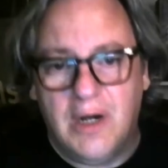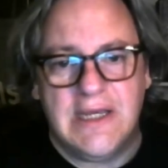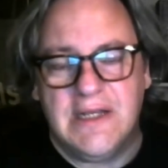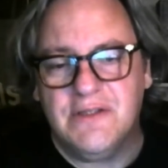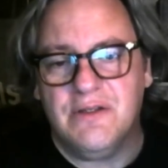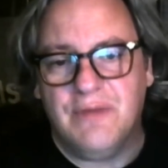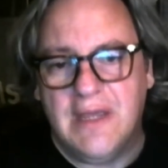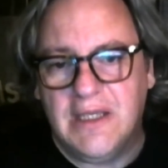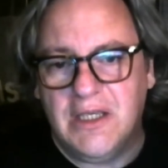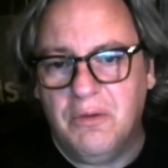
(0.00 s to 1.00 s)
again. So
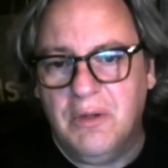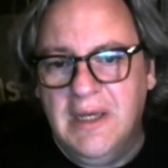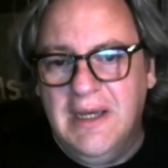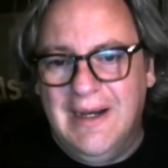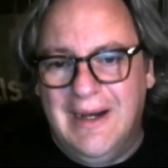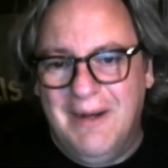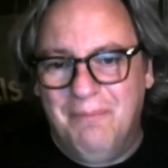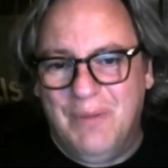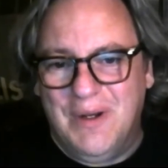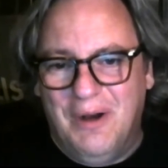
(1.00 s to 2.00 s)
thank you.
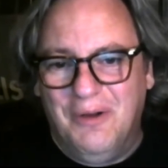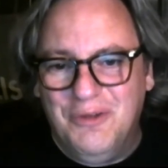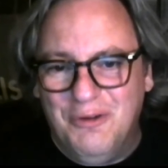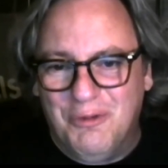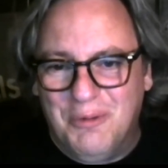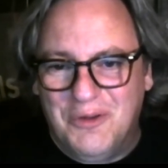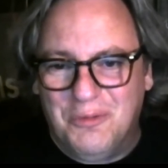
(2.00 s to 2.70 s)
Also, for what it's